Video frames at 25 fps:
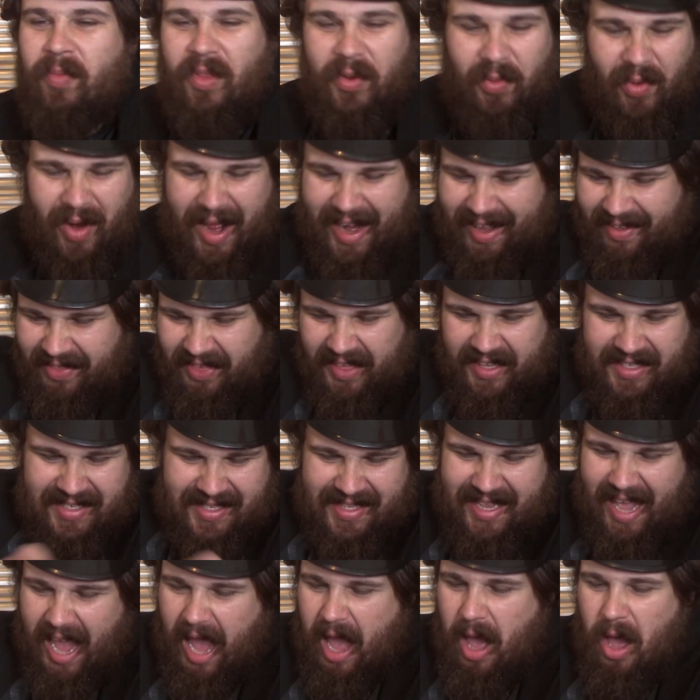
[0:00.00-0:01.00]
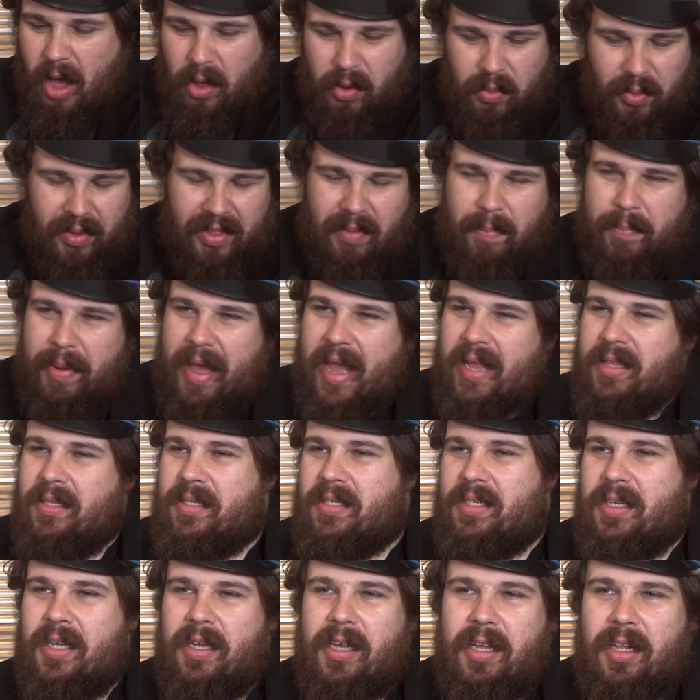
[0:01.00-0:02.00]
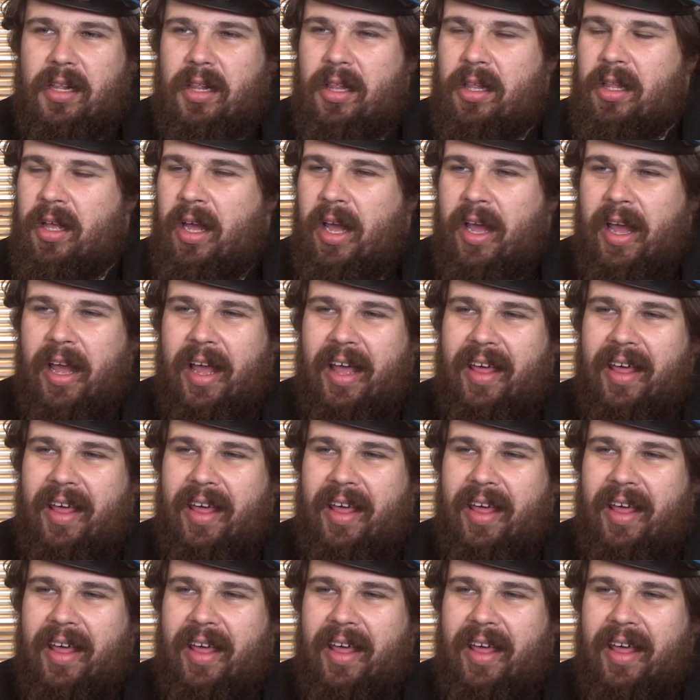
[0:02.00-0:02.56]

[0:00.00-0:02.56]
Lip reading: writing things down with a pencil.